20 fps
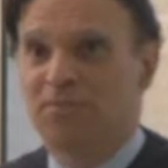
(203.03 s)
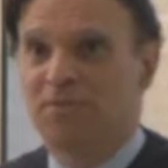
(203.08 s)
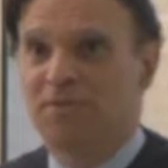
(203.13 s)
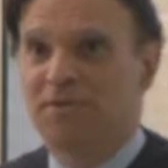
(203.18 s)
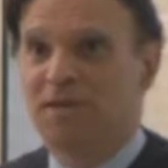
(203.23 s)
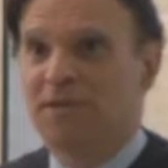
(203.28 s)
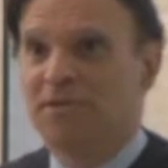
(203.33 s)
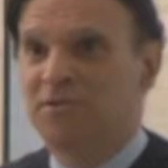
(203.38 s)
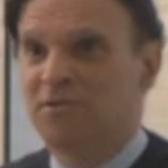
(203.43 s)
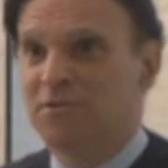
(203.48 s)

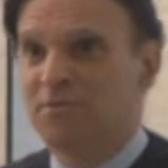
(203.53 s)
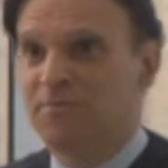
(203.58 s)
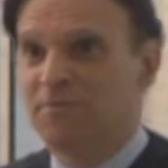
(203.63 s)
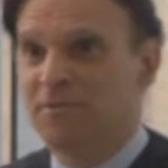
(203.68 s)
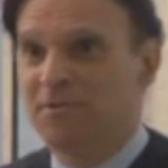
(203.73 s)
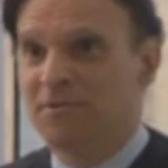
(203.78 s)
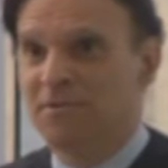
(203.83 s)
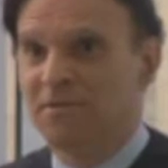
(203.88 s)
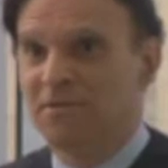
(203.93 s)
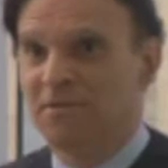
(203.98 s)
Prudential
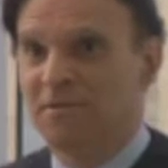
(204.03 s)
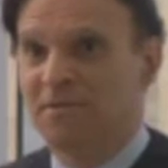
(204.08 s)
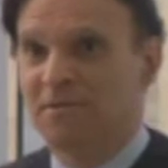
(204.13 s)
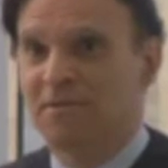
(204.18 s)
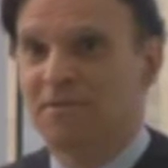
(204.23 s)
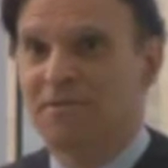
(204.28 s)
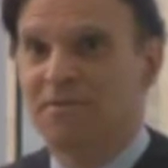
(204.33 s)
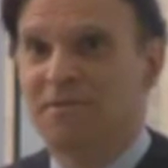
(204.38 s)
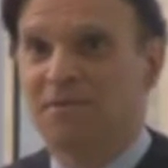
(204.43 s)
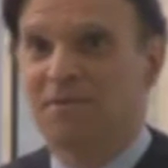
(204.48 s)
Building
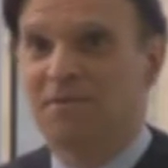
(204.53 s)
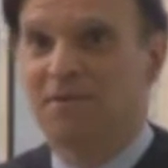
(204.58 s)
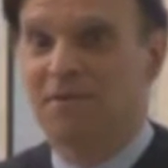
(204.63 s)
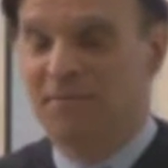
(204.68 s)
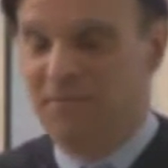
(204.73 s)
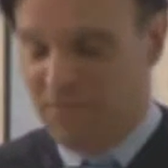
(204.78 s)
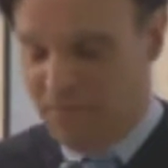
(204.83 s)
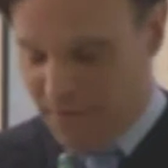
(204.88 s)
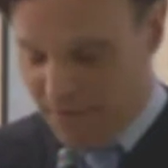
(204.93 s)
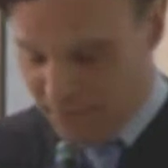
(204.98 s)

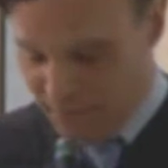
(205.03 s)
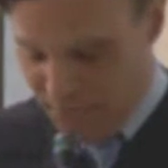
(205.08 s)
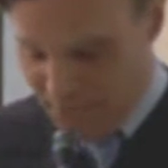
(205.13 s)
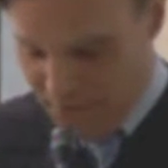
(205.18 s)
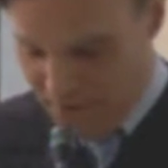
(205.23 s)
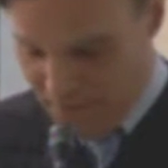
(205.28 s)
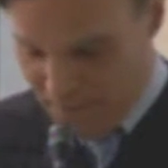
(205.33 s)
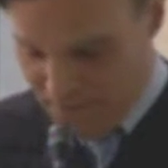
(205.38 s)
of